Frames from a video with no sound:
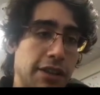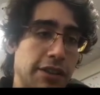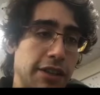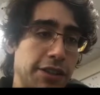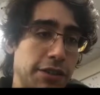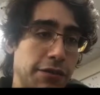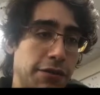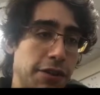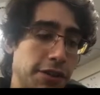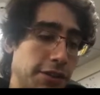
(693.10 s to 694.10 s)
as the
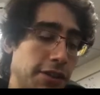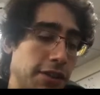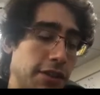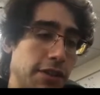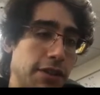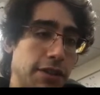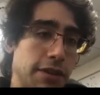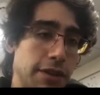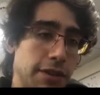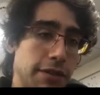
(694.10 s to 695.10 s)
first
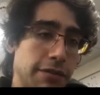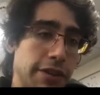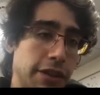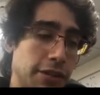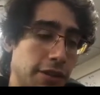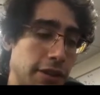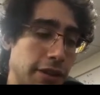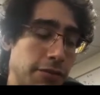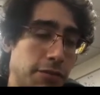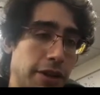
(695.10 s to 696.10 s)
vector
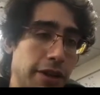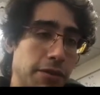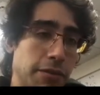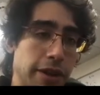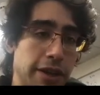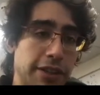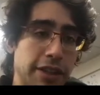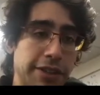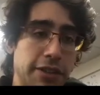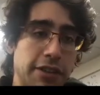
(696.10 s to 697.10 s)
and ys
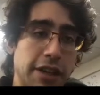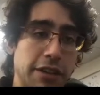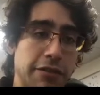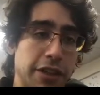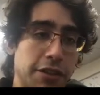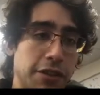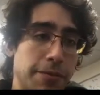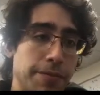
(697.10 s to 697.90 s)
as the second vector.